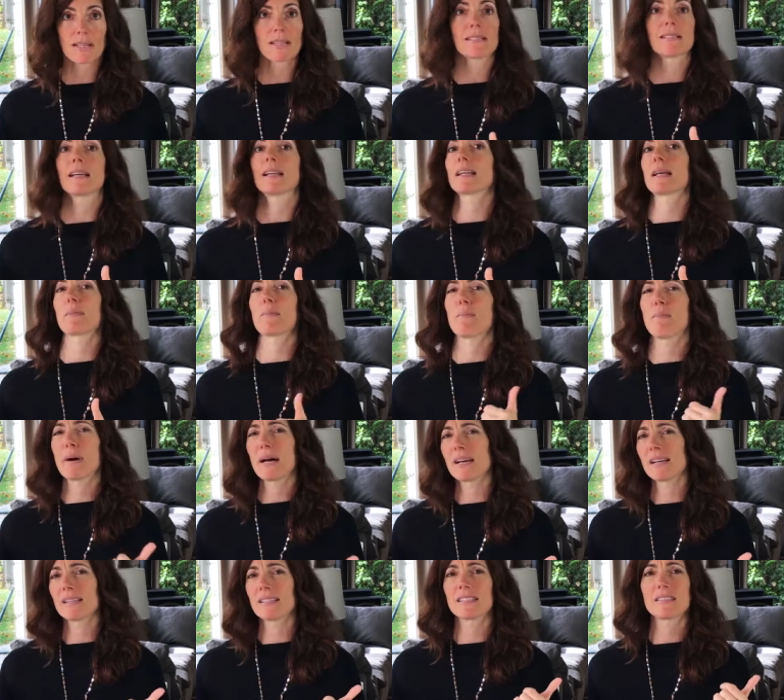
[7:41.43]
because it can
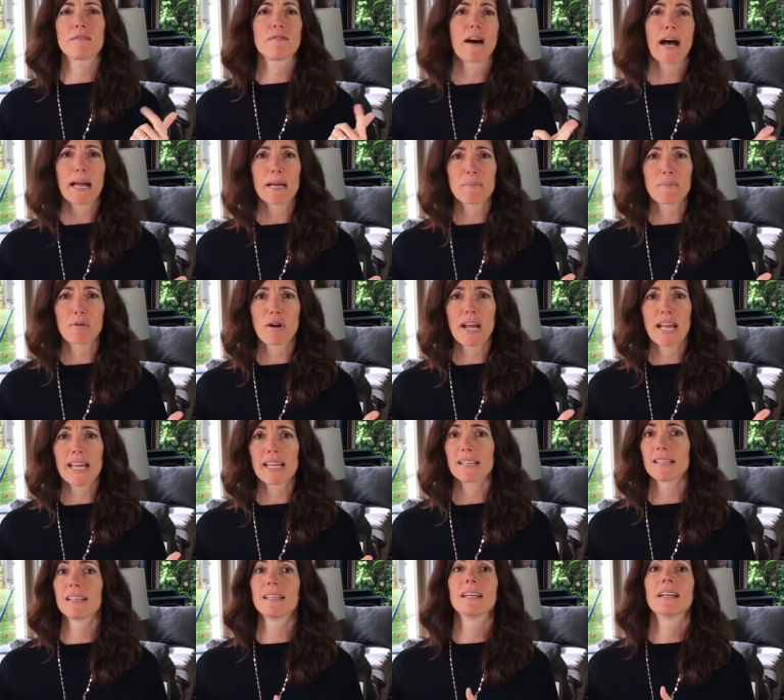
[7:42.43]
buzz,
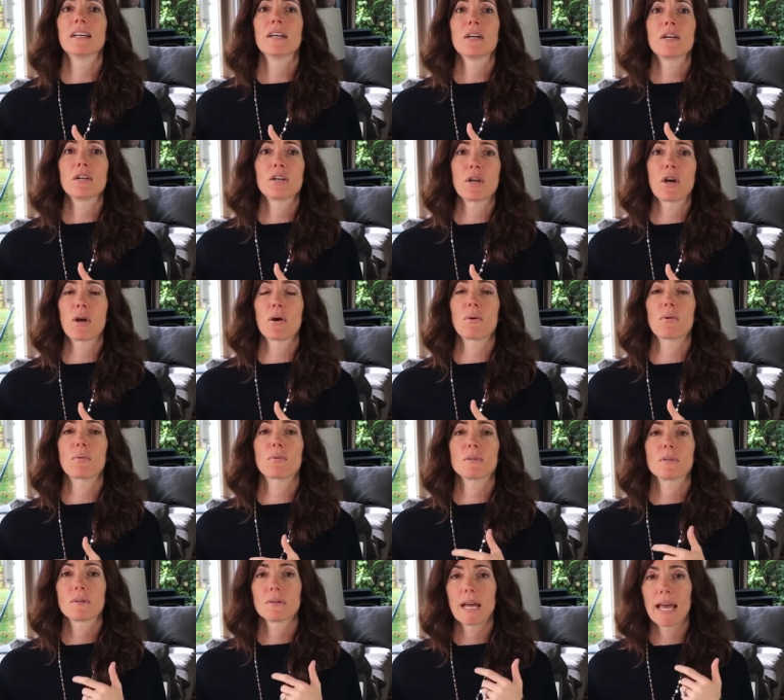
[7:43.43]
vibrate,
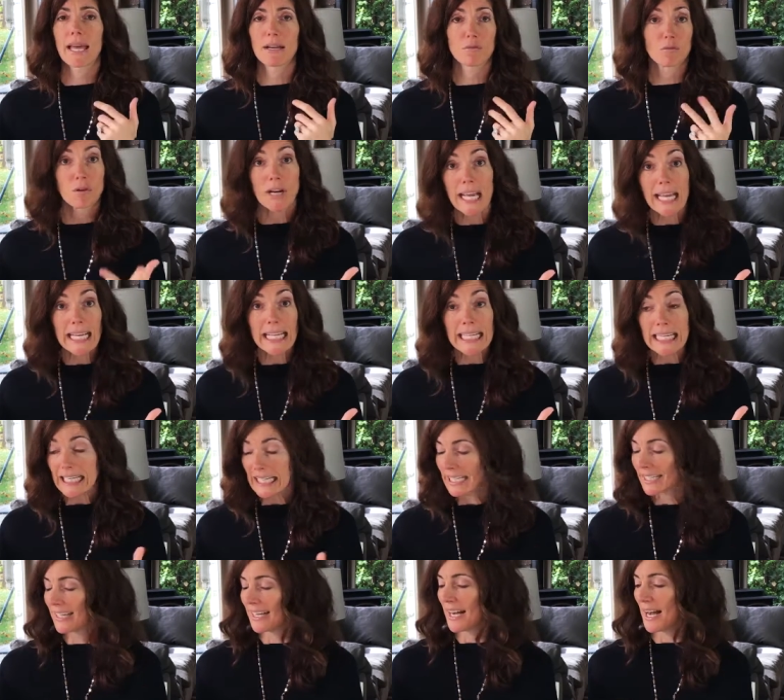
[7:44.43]
and ring.
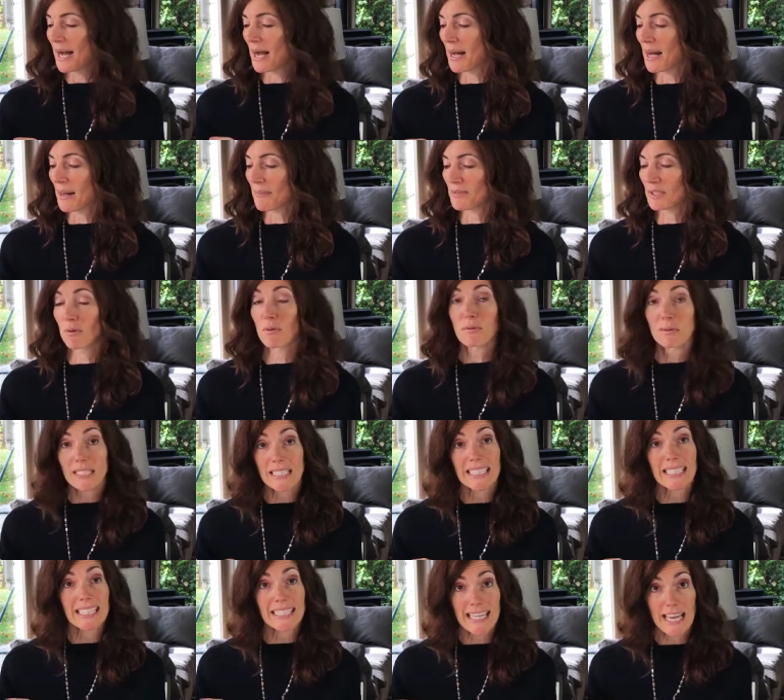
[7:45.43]
So it
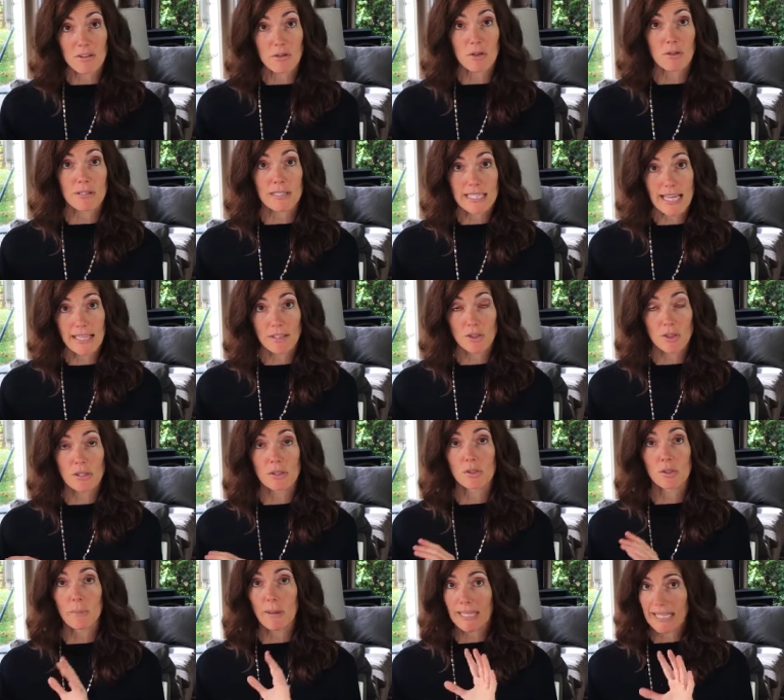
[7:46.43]
really can get your
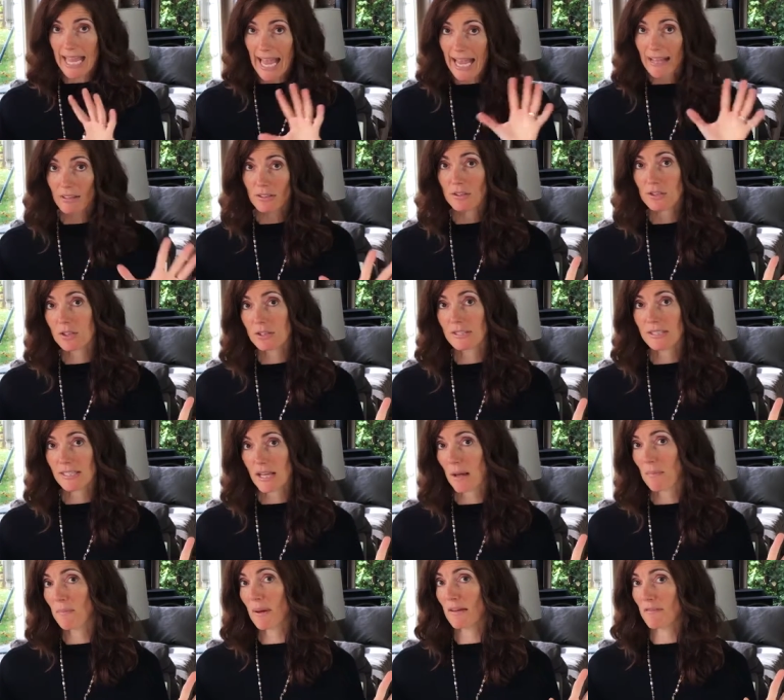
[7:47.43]
attention. So my calendar is
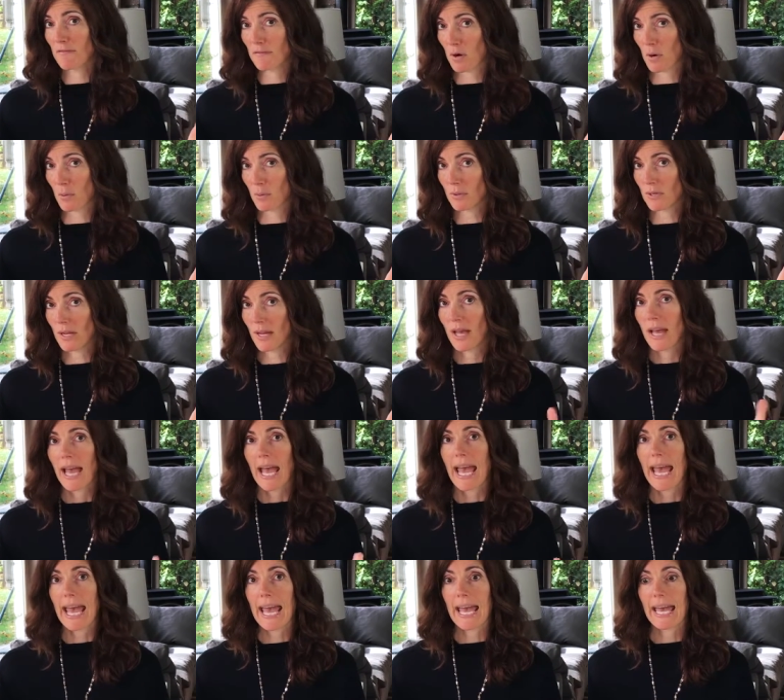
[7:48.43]
on my phone,
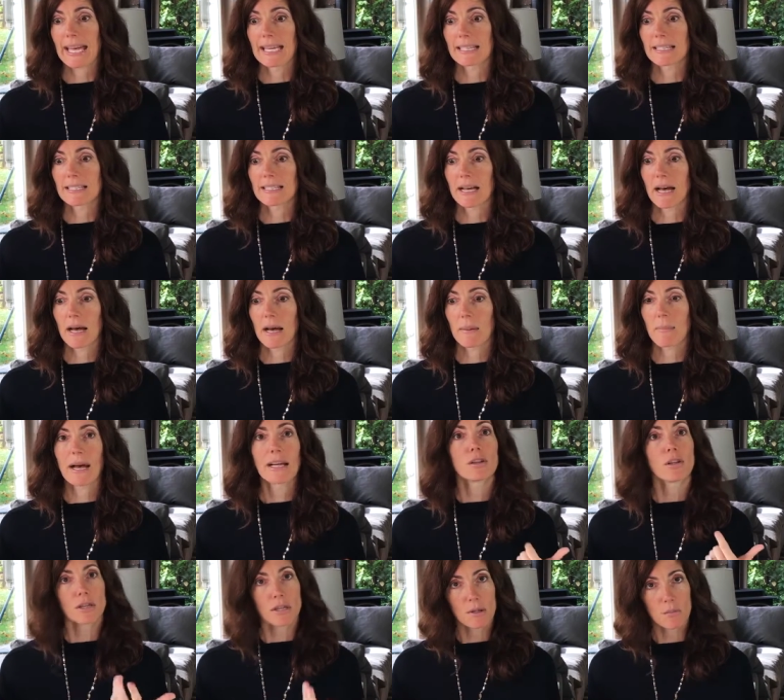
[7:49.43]
and
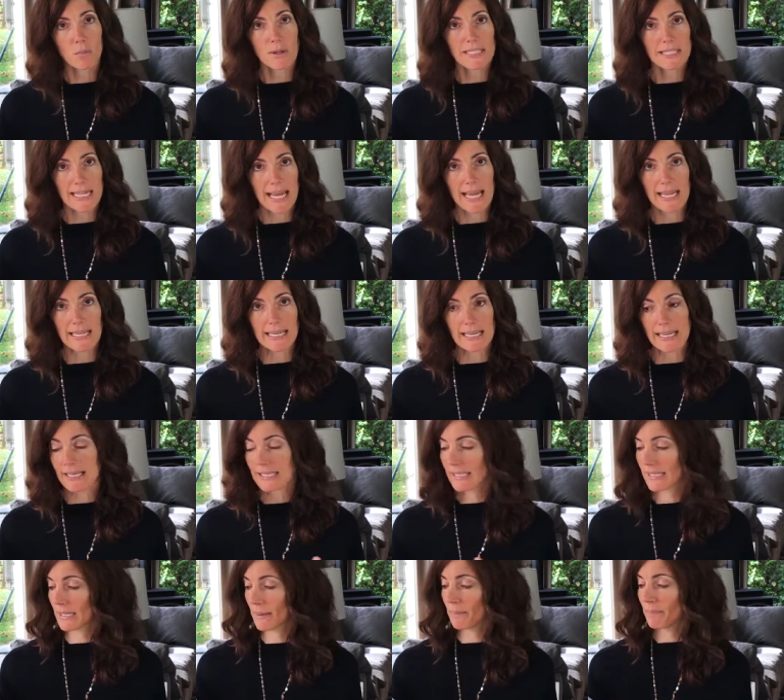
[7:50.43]
I look at what day it
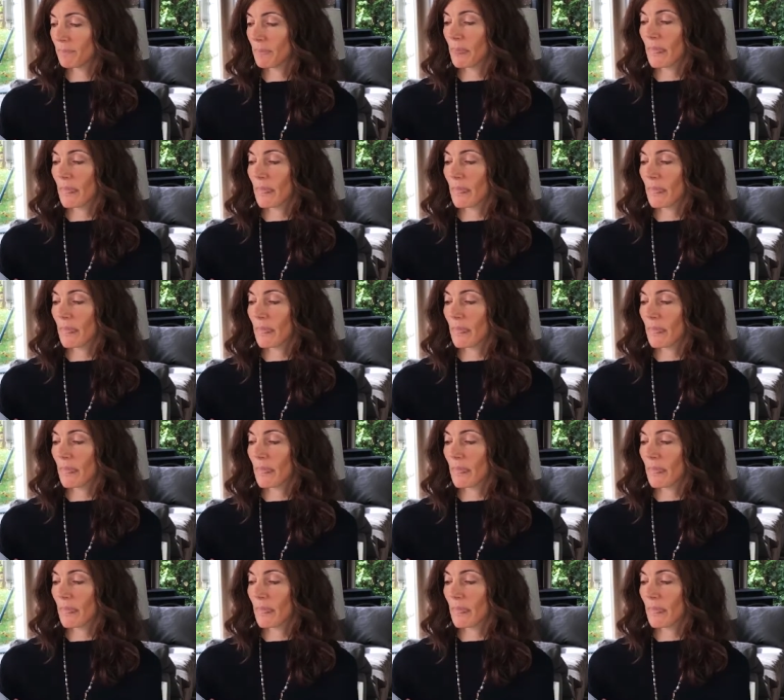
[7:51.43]
is,